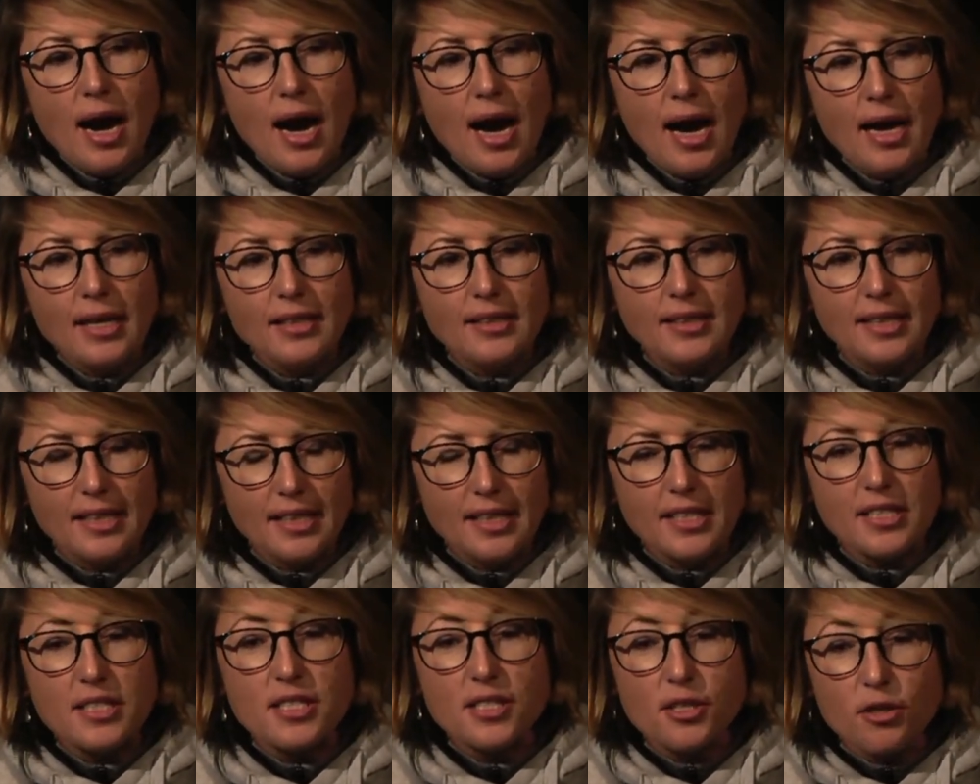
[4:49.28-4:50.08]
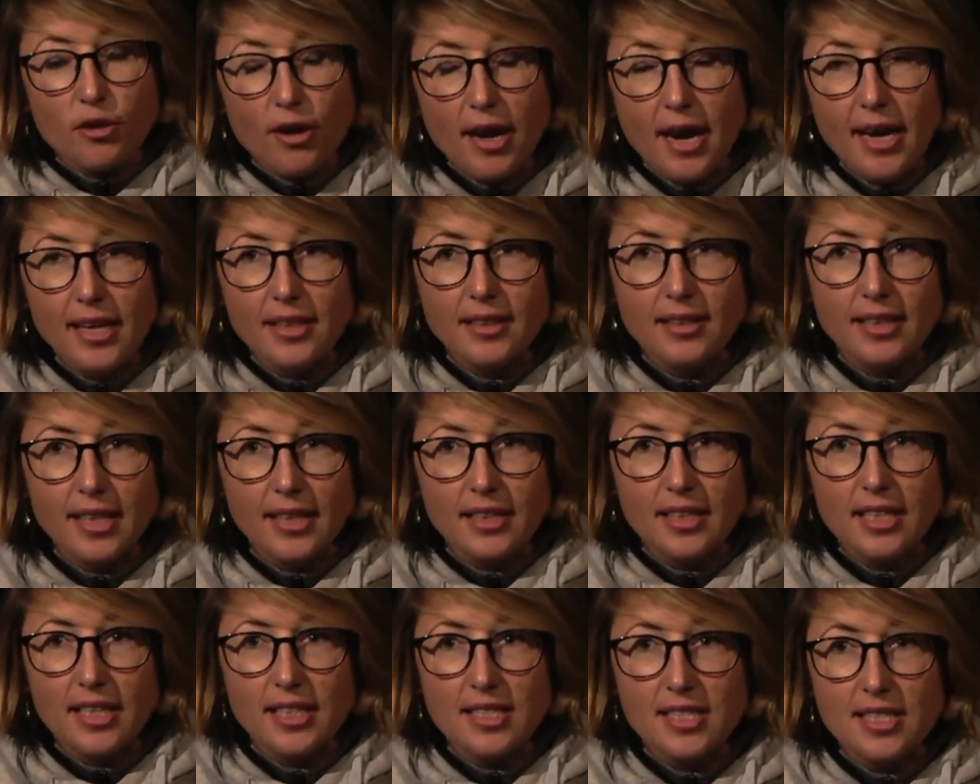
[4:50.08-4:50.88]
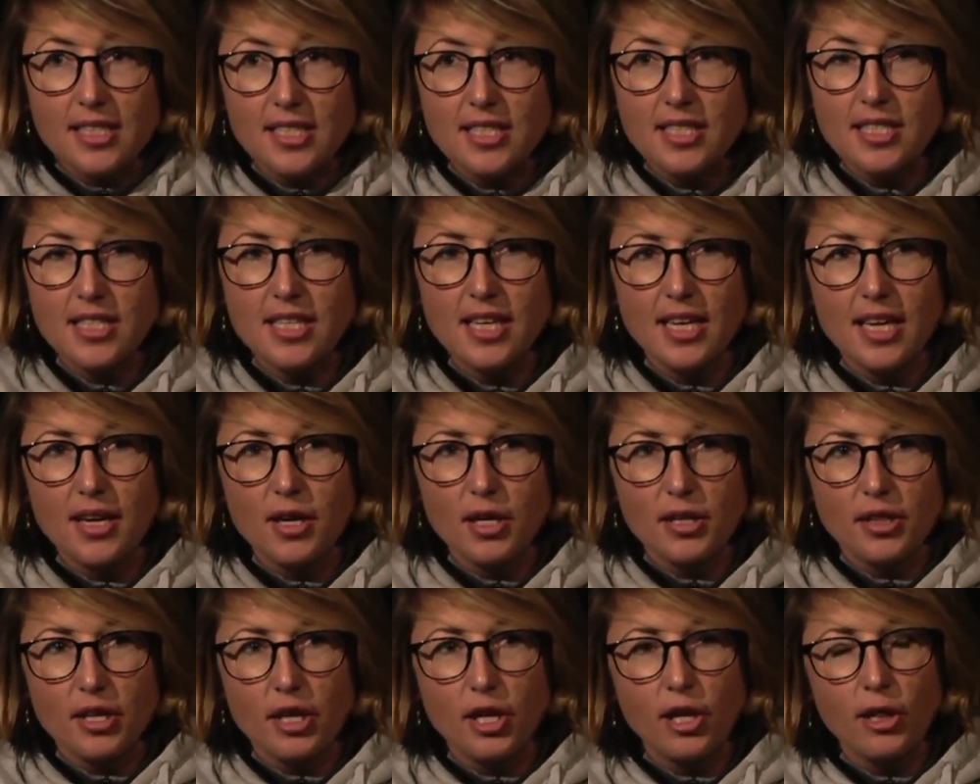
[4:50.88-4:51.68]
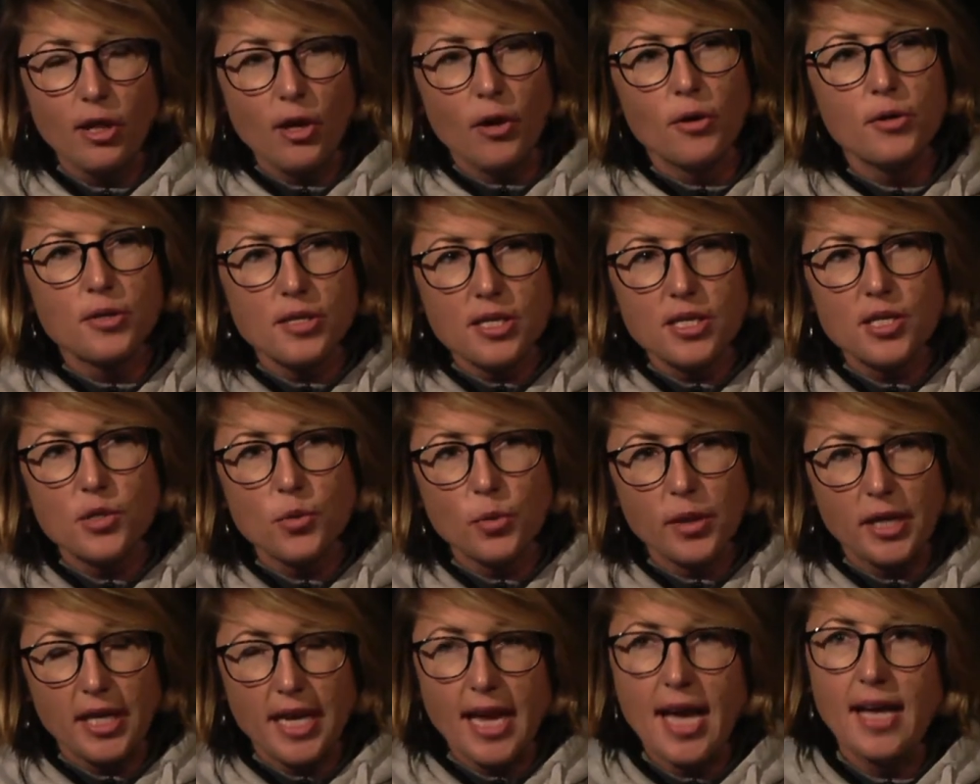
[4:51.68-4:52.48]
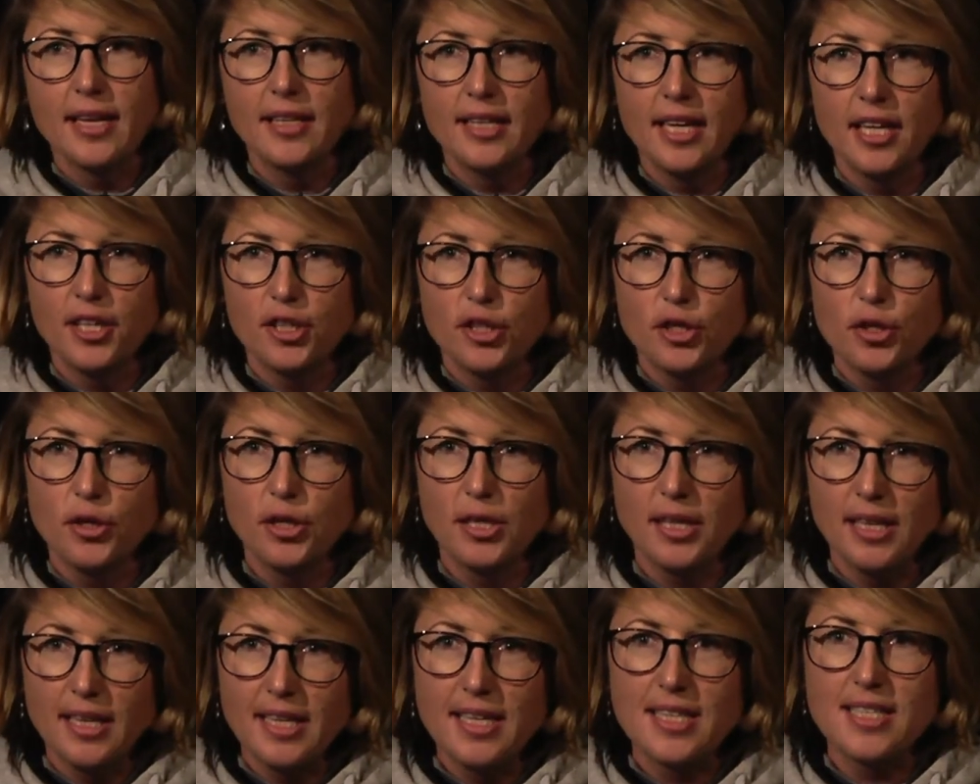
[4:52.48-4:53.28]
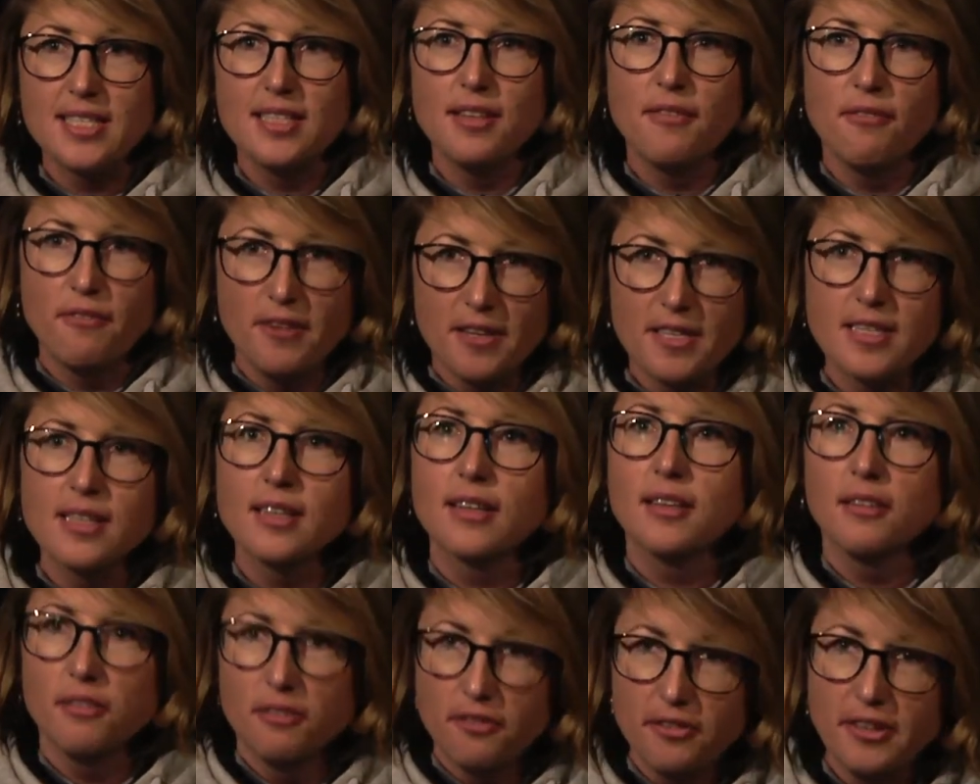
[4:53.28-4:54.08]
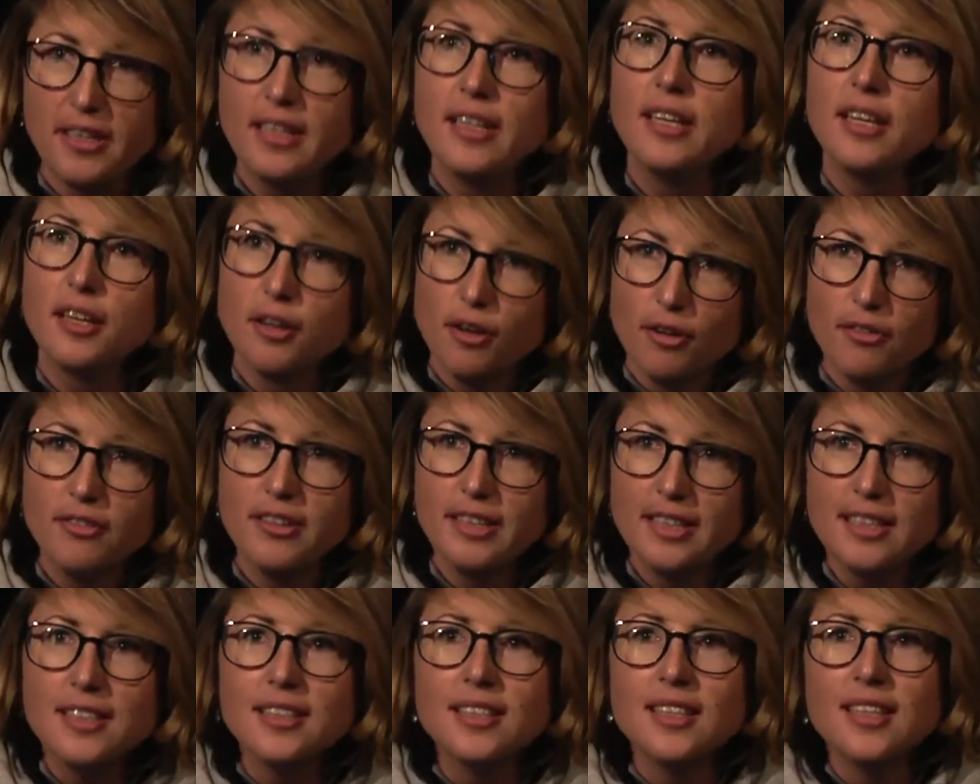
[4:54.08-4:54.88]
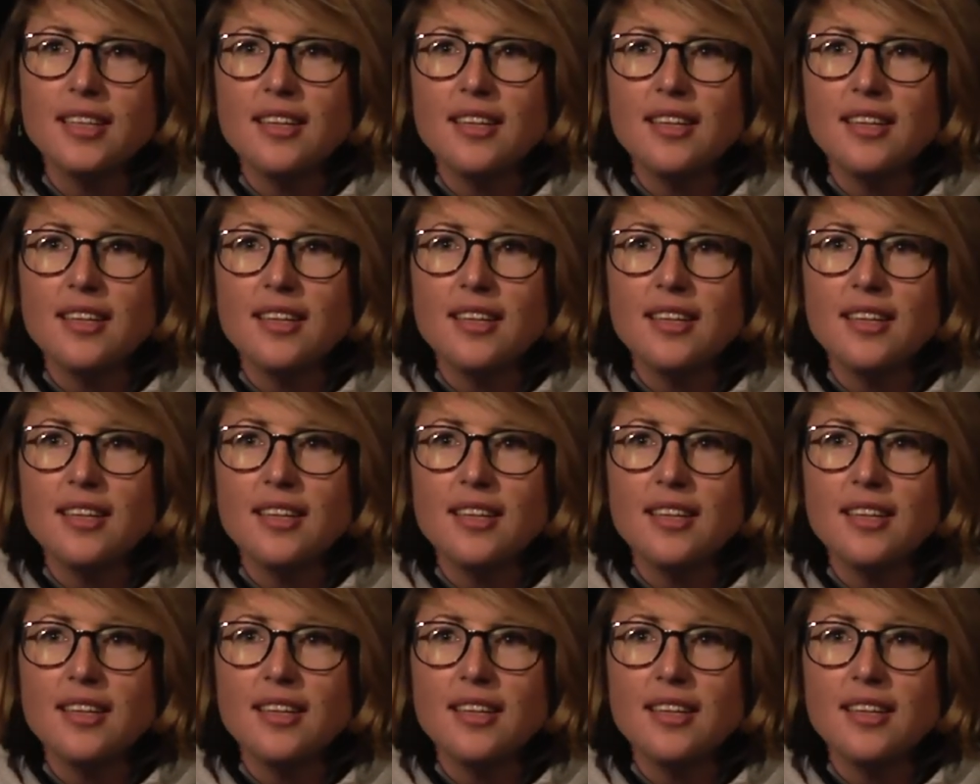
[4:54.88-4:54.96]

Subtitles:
I think it's great that it's the closest we can get to at least the physical feeling of it.